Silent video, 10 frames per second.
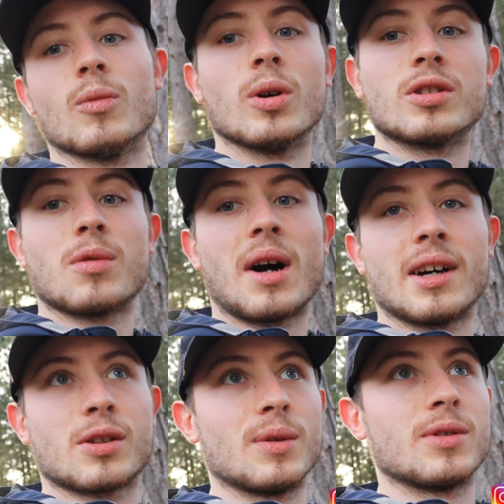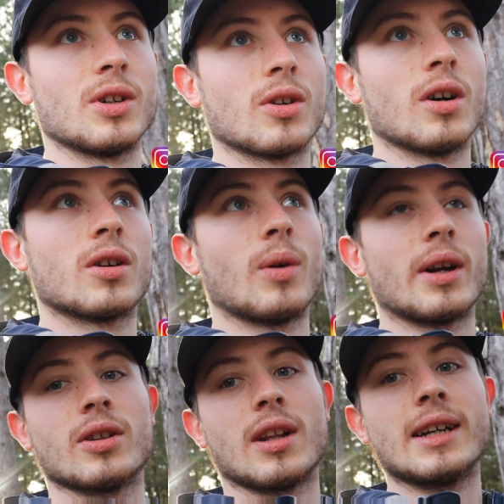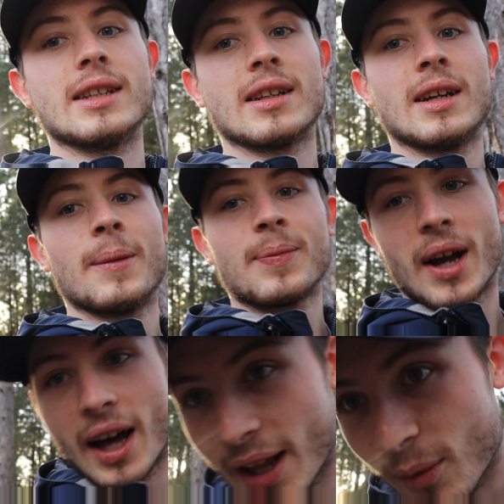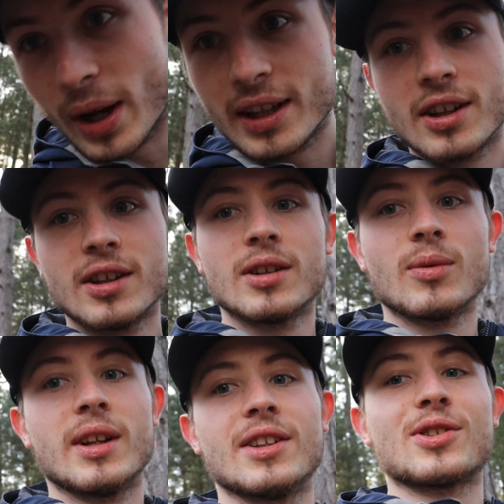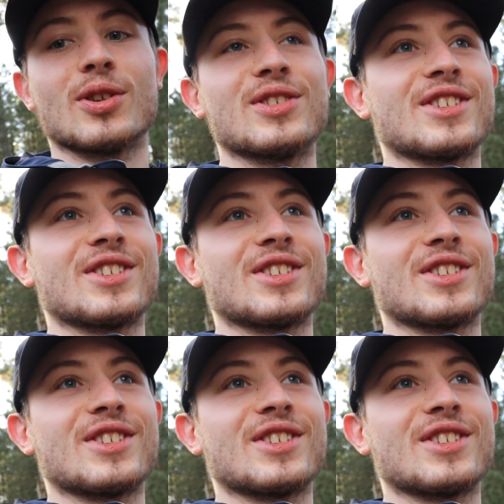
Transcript: woods whilst we've still got quite good light. And then when the when the sun